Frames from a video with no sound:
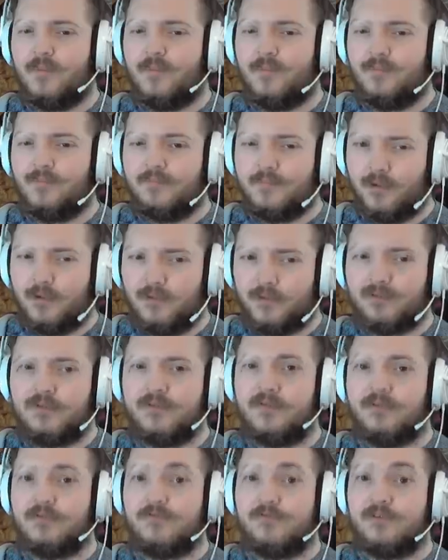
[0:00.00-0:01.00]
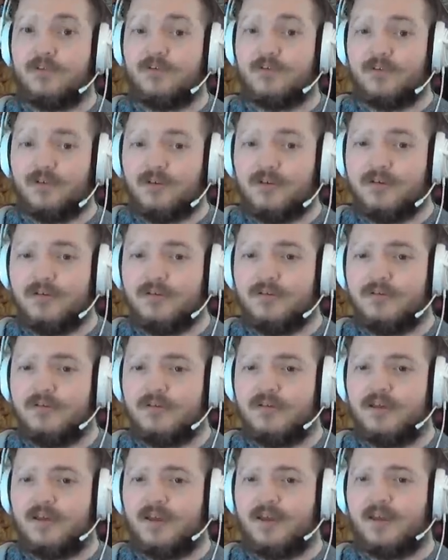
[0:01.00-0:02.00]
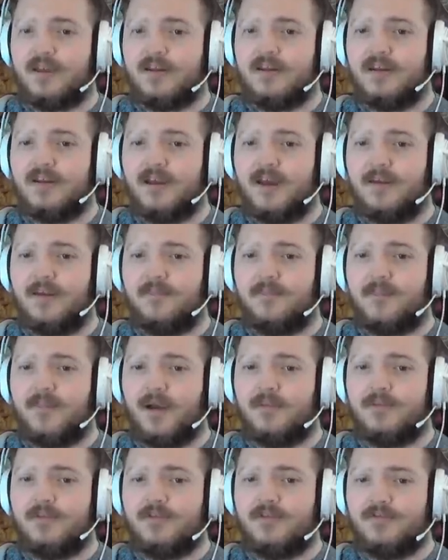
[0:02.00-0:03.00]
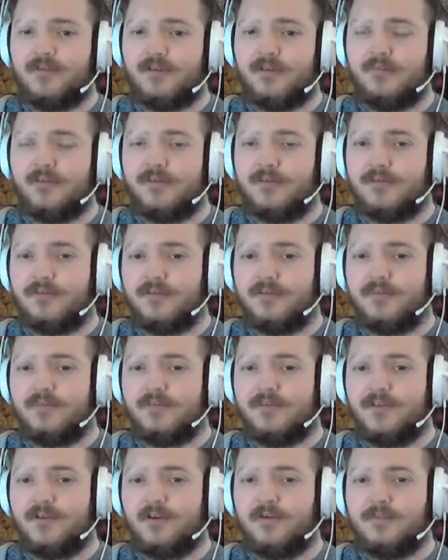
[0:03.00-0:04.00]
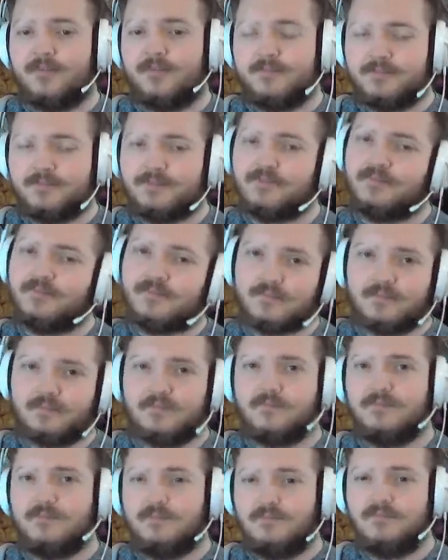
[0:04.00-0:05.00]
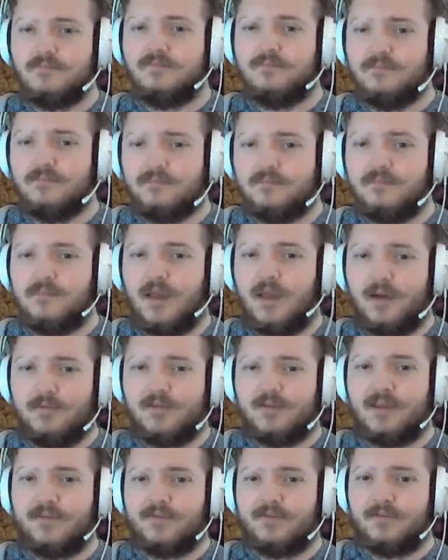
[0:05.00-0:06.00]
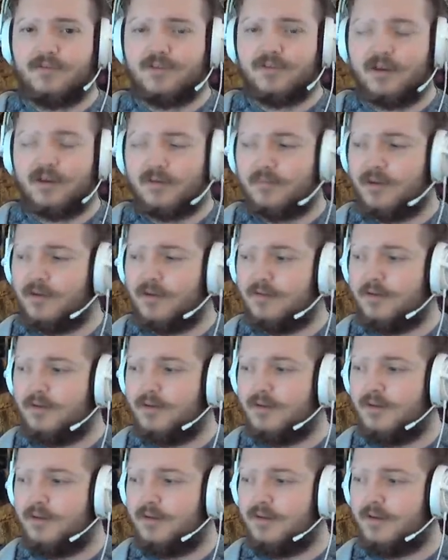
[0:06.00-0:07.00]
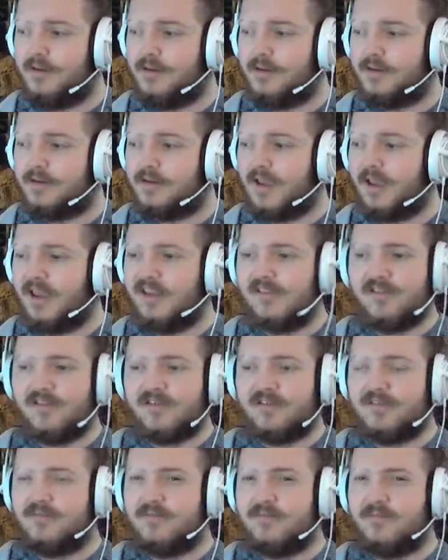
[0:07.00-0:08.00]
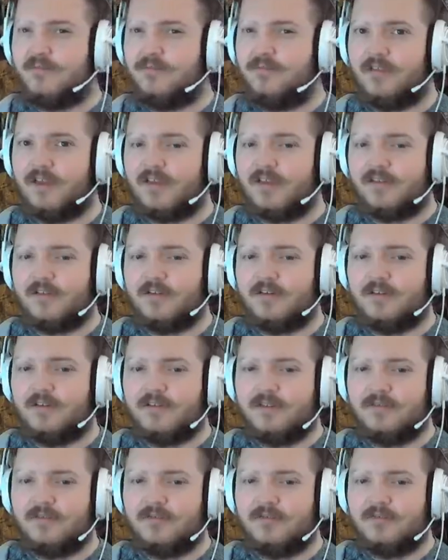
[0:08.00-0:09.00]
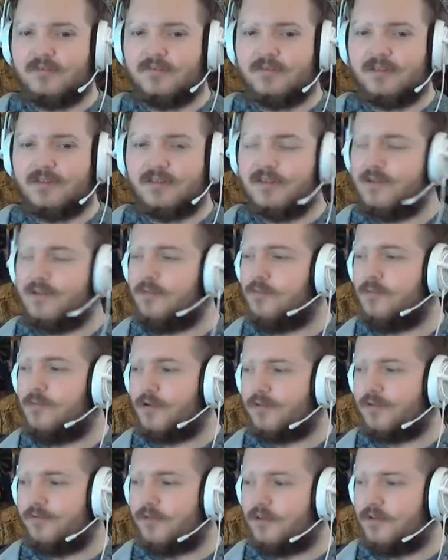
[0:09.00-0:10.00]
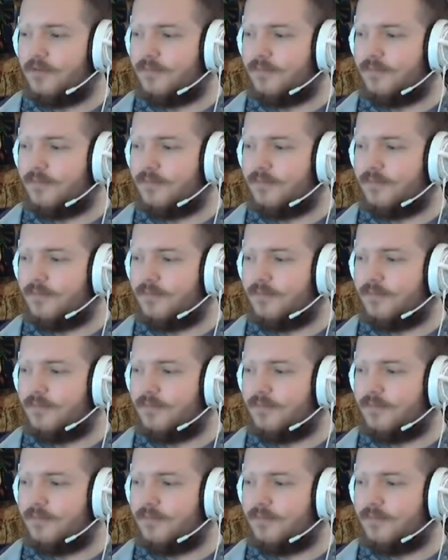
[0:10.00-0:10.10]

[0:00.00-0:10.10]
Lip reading: Both of those feel good, and I'm enjoying both of them. So I would definitely check them out. Kind of just flex on it, see what works for you.